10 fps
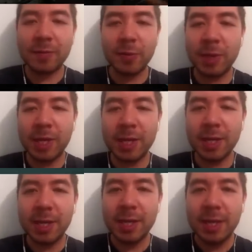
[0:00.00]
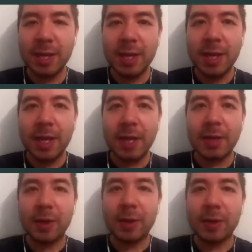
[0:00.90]
we
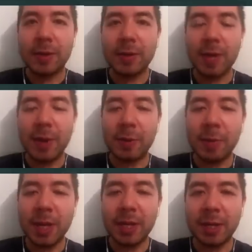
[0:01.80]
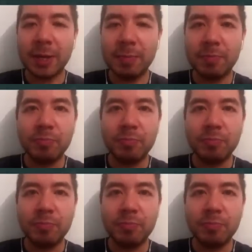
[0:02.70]
made a